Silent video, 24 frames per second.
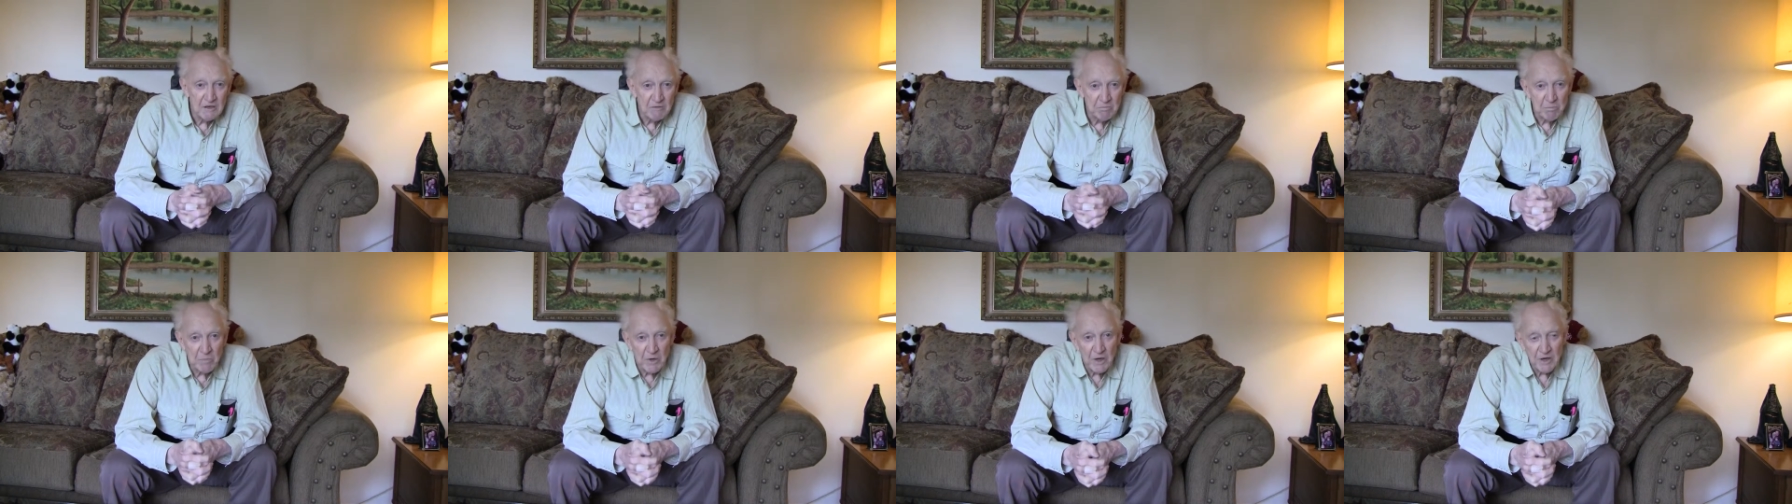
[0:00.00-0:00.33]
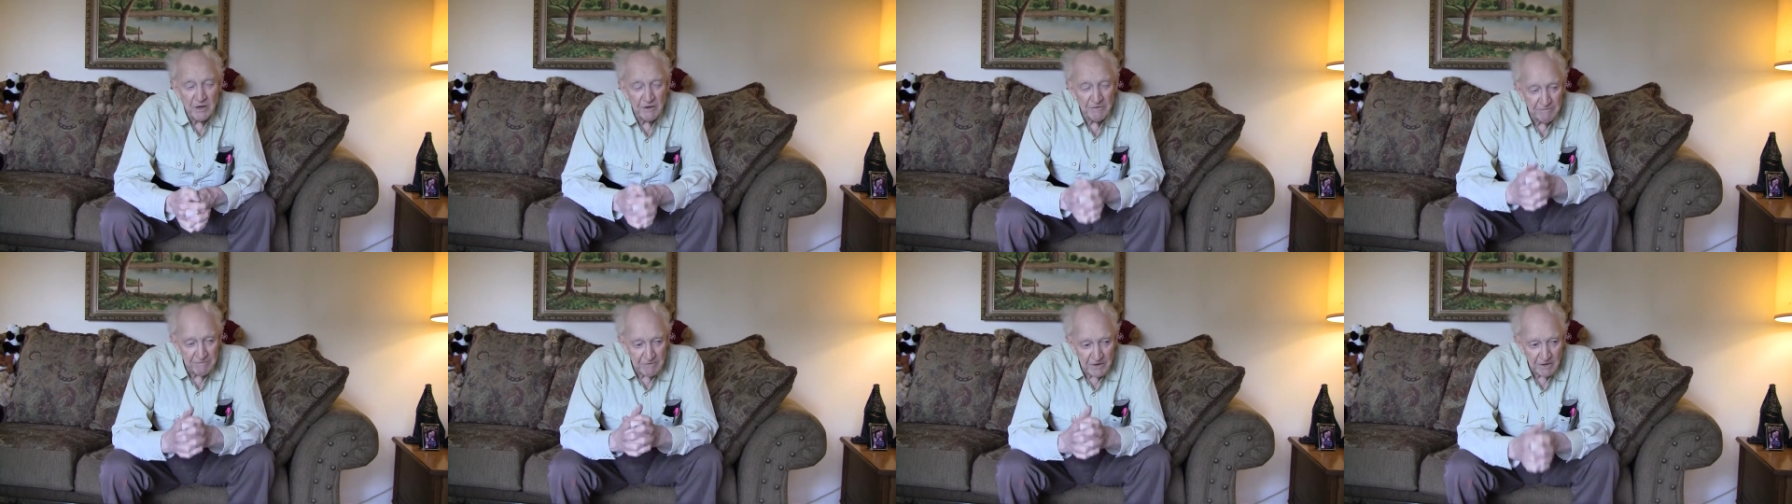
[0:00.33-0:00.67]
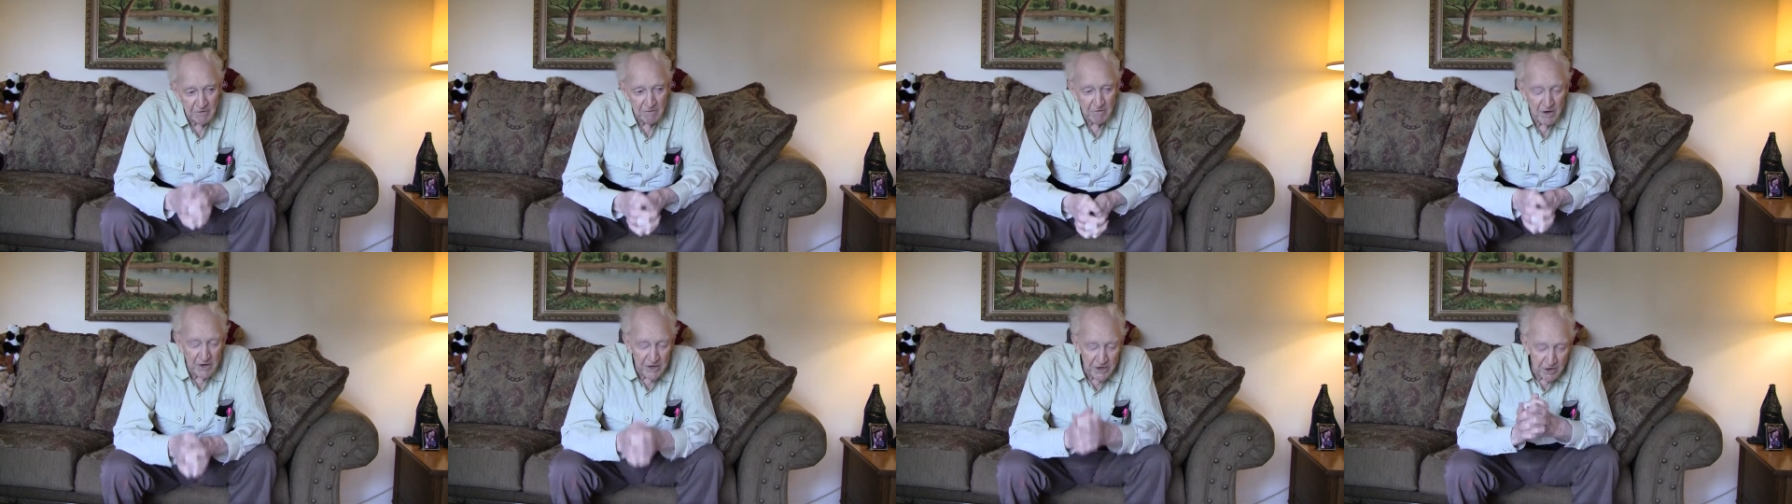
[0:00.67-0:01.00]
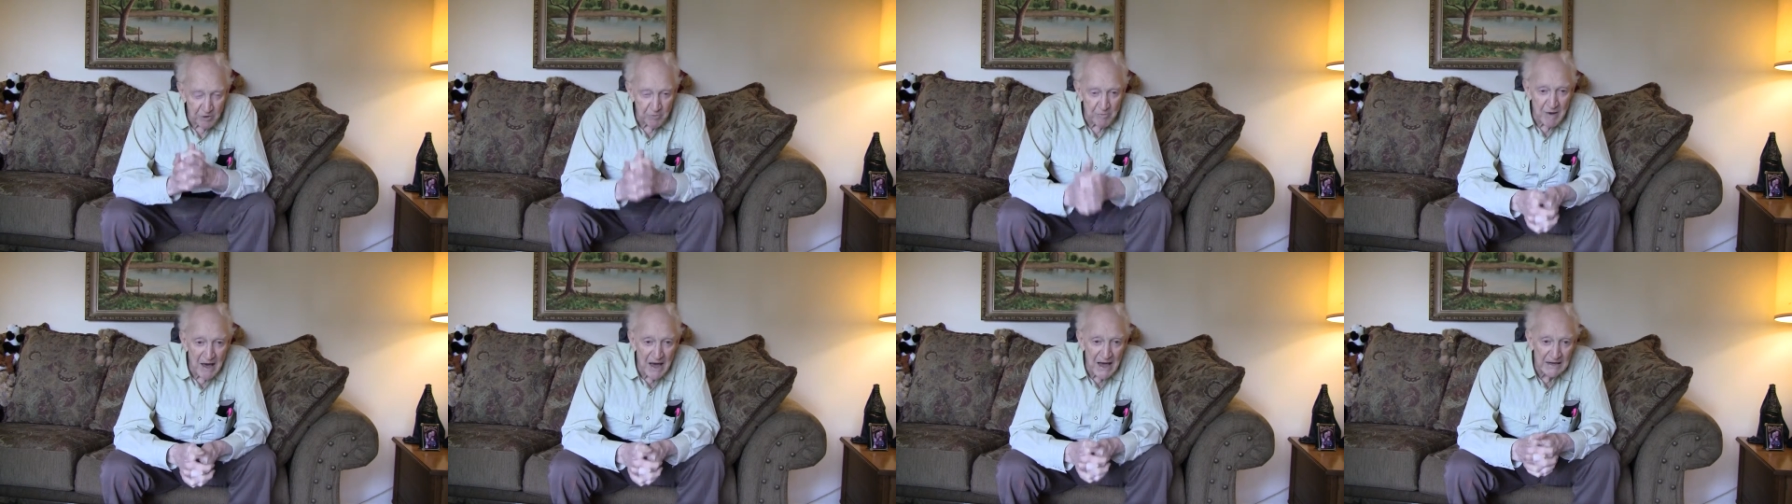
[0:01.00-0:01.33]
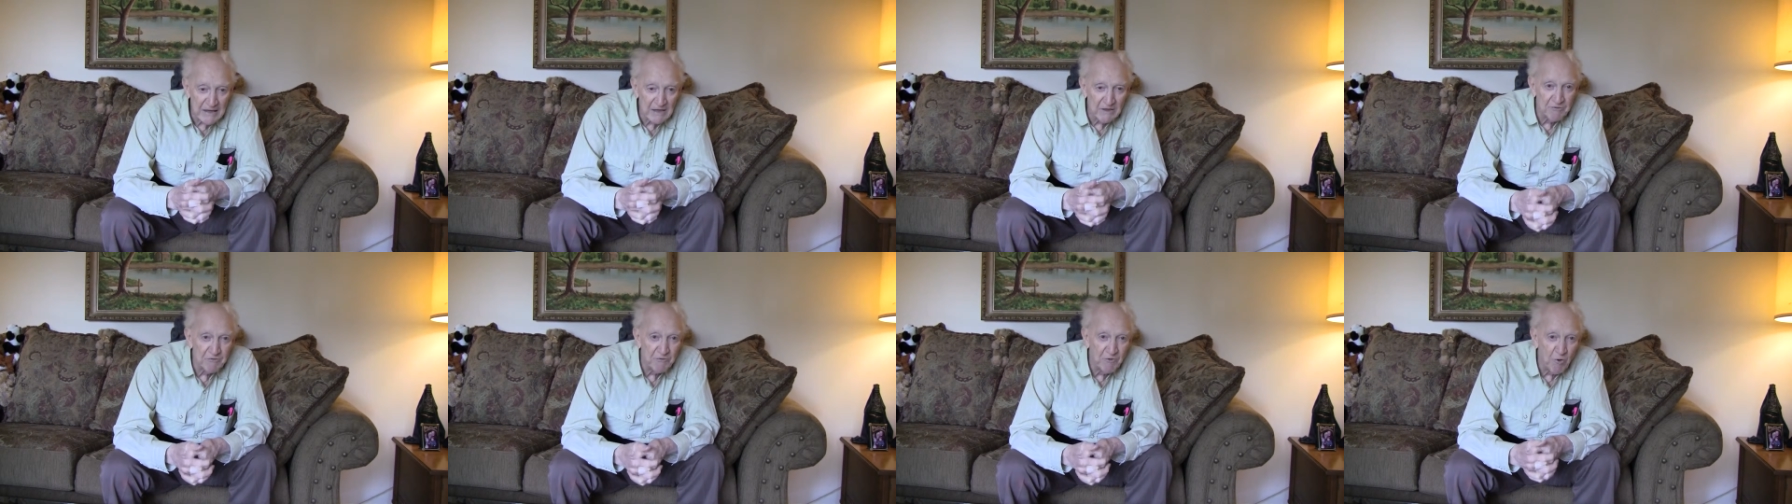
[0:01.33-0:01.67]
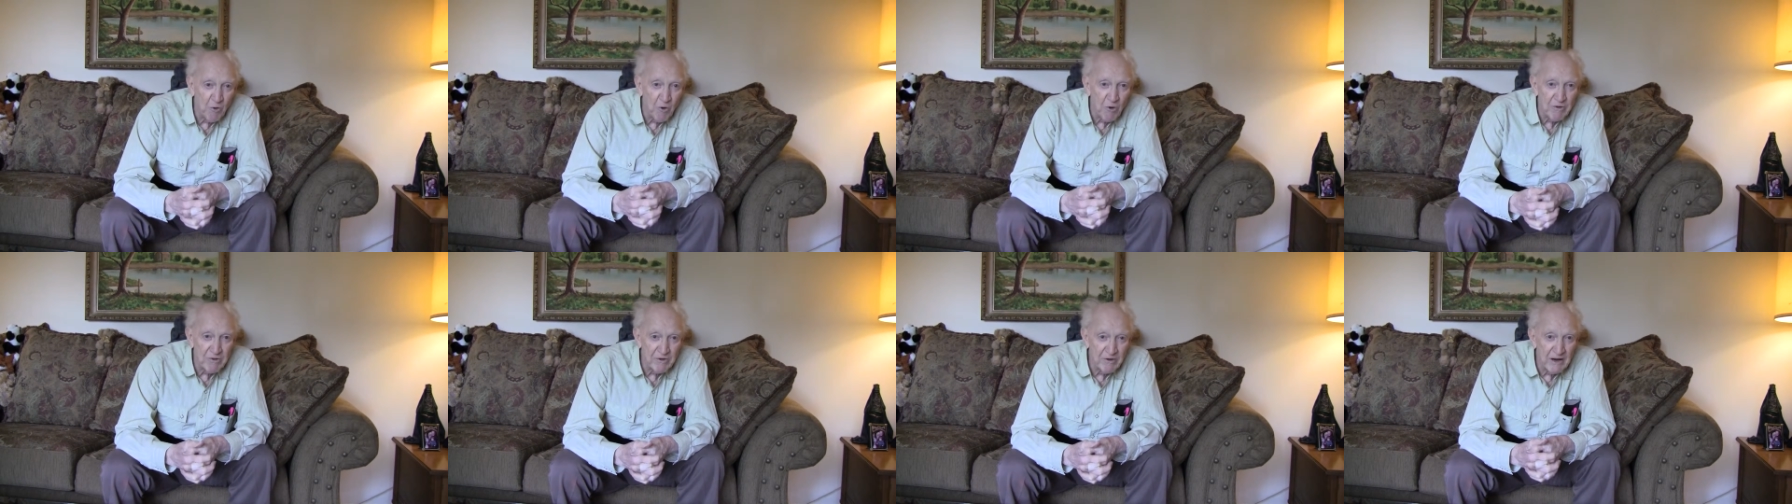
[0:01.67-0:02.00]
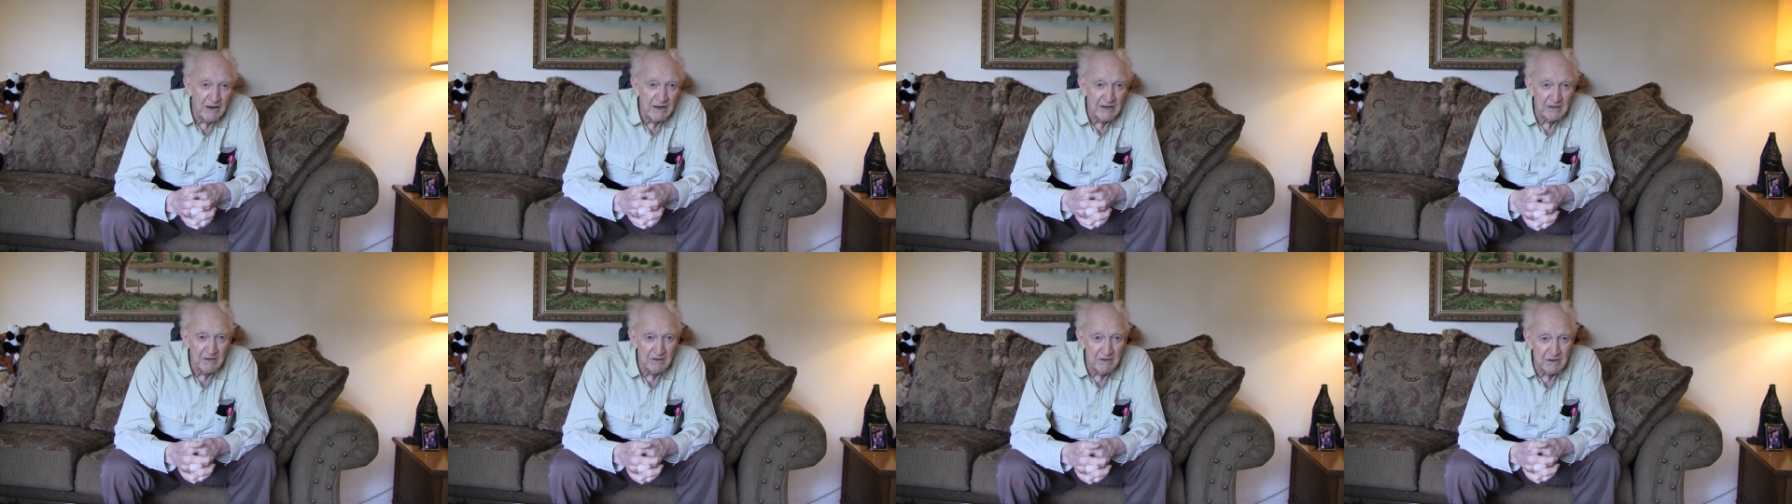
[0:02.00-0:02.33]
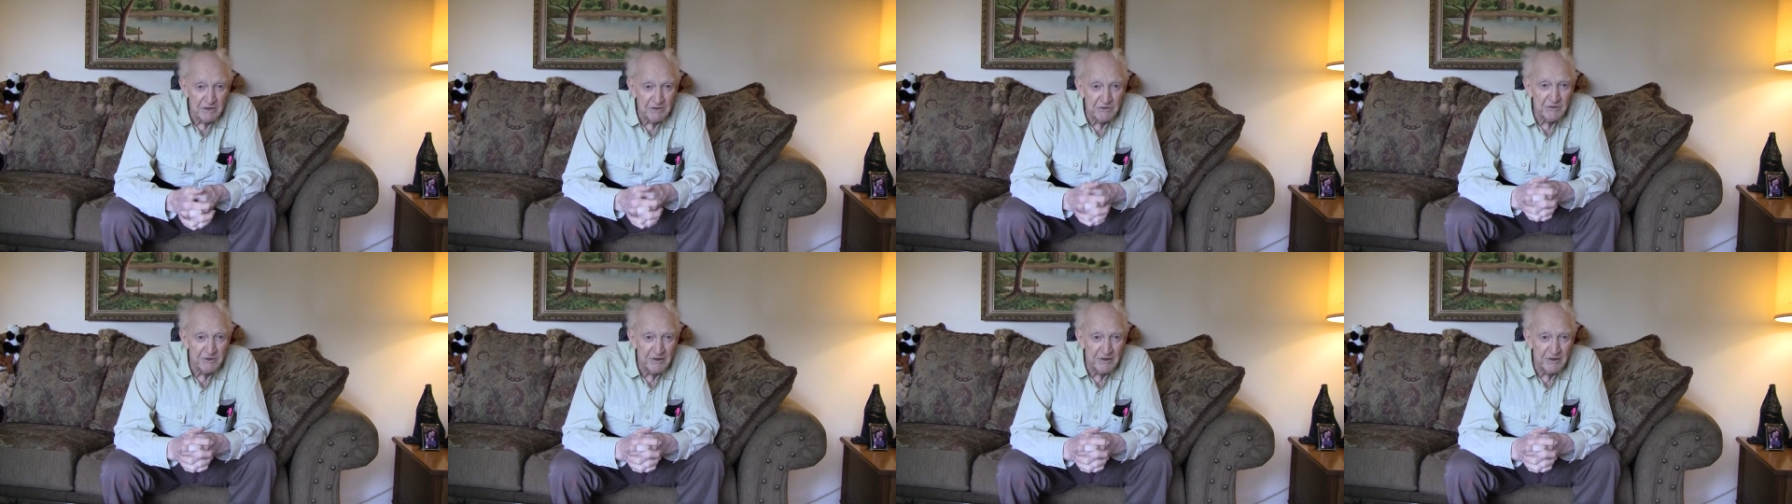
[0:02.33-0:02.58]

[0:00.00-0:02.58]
but if they run you back and forth like this,